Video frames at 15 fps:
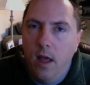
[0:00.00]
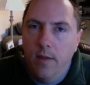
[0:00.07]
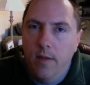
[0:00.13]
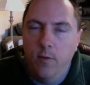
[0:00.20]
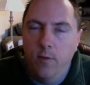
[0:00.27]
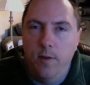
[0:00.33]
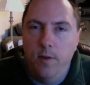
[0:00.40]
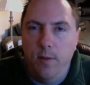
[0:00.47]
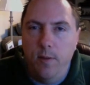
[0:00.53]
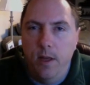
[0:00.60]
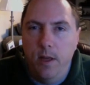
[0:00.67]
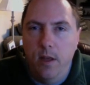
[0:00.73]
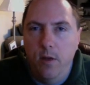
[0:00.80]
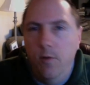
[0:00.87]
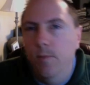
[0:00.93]
this would be
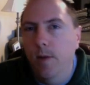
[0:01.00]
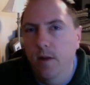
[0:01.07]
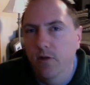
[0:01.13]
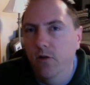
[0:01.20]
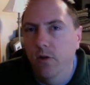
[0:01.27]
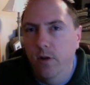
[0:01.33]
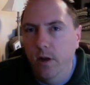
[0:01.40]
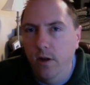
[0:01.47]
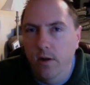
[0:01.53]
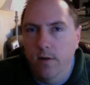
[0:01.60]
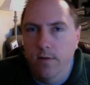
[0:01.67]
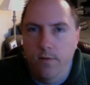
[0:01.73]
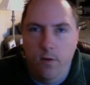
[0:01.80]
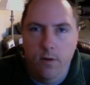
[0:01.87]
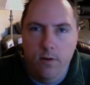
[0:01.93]
something you might show to your
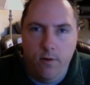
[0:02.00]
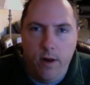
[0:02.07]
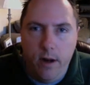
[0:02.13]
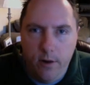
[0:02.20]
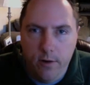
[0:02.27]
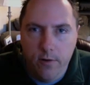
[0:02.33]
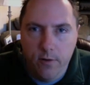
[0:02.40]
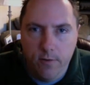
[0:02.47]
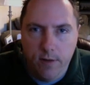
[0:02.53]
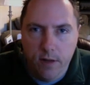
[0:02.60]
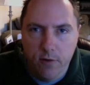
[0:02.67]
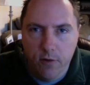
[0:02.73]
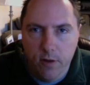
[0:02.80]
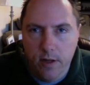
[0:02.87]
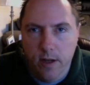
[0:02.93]
fourth graders
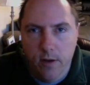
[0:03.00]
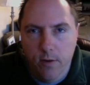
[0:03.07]
eventually,